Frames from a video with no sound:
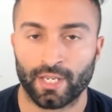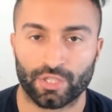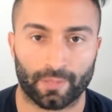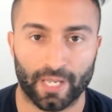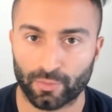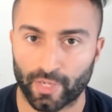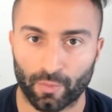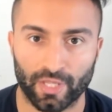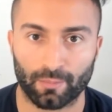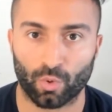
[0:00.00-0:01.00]
So the best way to
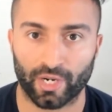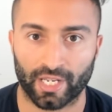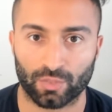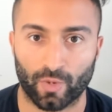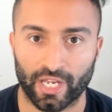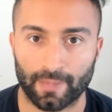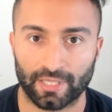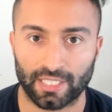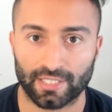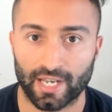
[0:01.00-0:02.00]
win the morning is wake up at
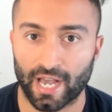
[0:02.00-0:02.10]
least an